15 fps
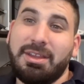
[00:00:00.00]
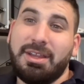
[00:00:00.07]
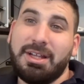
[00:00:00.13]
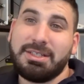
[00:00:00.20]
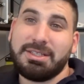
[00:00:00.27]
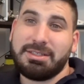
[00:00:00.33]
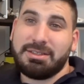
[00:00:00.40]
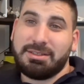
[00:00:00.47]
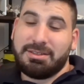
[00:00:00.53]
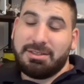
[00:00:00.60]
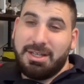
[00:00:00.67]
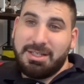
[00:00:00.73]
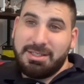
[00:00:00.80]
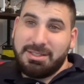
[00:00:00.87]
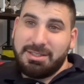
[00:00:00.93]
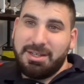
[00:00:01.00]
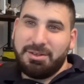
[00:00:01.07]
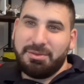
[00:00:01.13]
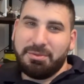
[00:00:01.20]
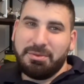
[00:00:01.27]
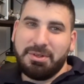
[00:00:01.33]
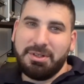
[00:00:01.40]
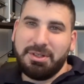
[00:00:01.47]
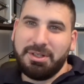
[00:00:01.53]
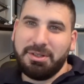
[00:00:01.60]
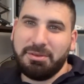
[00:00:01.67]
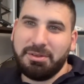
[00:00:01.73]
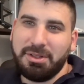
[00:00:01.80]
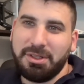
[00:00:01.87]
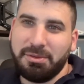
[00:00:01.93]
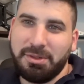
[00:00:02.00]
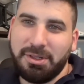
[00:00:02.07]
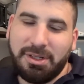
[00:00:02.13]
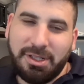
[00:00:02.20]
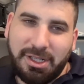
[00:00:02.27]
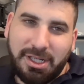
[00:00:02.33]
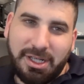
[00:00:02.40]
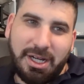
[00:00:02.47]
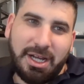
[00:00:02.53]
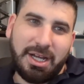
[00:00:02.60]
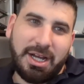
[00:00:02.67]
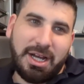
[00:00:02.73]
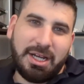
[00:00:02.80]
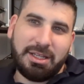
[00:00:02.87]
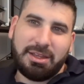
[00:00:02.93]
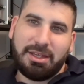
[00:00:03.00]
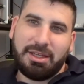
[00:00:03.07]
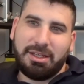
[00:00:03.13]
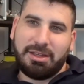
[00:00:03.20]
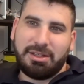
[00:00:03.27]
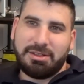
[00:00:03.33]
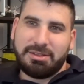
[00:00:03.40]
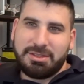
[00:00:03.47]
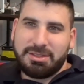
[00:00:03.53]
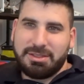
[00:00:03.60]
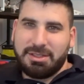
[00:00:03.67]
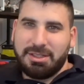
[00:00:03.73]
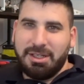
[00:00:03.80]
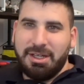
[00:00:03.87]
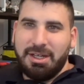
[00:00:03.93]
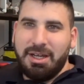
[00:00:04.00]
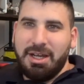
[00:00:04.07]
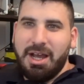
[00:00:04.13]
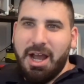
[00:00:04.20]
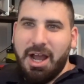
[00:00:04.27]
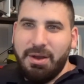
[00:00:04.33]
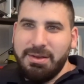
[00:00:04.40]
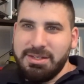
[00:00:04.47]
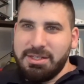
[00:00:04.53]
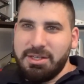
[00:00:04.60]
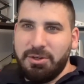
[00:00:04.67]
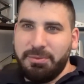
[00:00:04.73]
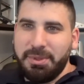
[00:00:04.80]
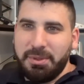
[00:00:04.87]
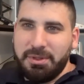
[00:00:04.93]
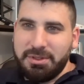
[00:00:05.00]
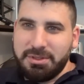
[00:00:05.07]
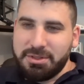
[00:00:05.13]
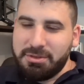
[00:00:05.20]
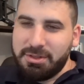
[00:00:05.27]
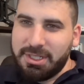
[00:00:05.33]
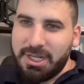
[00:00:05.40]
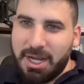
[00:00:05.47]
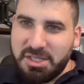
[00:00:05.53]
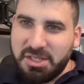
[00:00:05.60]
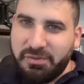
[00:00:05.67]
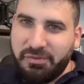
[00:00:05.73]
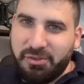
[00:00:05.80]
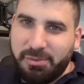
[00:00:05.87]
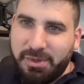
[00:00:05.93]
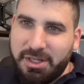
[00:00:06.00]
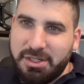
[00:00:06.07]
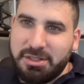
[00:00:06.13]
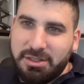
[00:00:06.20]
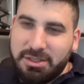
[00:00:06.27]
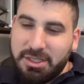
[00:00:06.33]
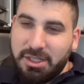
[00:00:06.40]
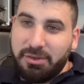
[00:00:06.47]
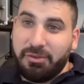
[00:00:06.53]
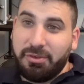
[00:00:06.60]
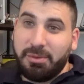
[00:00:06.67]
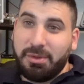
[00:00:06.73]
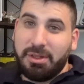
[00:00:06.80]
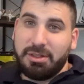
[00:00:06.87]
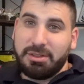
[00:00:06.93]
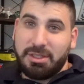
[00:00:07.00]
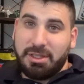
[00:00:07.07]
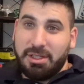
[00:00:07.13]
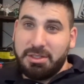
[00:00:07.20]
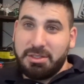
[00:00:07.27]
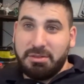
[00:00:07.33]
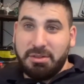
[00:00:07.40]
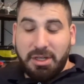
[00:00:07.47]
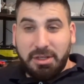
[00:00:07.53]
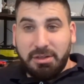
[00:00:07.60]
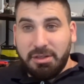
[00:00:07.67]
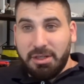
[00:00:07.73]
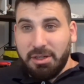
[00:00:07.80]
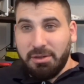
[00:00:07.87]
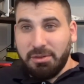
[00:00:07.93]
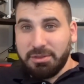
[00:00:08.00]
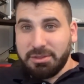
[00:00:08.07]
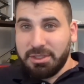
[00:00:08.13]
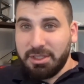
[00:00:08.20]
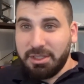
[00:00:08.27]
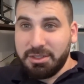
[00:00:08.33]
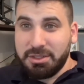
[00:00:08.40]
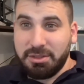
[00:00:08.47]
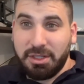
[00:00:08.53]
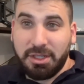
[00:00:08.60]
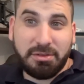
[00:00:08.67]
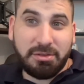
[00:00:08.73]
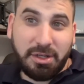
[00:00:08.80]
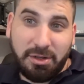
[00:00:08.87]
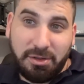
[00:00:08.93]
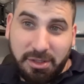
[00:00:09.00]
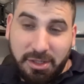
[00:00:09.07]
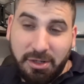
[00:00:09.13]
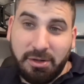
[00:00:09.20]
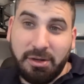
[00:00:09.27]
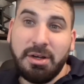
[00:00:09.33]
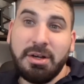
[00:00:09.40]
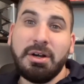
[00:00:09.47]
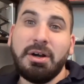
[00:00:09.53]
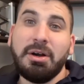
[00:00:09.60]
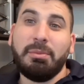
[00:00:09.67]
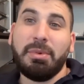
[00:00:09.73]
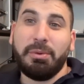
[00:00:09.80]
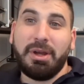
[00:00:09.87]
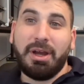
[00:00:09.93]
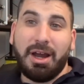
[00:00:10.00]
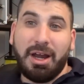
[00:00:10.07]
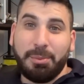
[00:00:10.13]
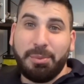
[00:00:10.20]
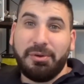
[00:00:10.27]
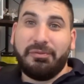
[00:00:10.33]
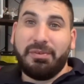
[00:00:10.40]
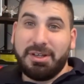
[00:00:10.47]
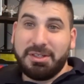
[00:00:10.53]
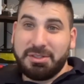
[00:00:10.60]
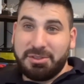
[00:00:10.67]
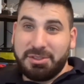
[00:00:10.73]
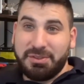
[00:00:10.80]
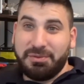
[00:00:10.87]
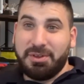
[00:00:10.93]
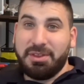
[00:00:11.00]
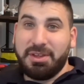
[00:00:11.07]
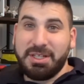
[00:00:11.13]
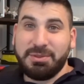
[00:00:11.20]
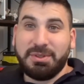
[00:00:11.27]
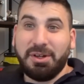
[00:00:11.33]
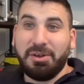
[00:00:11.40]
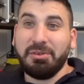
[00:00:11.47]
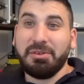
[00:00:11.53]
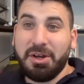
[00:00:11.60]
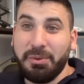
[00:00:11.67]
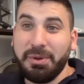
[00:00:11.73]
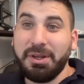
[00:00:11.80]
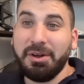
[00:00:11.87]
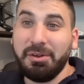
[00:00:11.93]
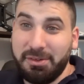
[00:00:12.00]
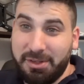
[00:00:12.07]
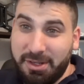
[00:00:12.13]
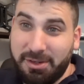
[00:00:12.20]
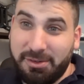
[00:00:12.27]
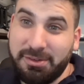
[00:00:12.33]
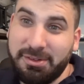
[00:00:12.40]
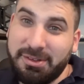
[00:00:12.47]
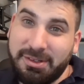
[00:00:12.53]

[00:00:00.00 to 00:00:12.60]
That's said really, really well. Yeah, I think I always tell people there's three types of information. There's there's things you know, there's things you don't know. But we hire professionals for the things we don't know.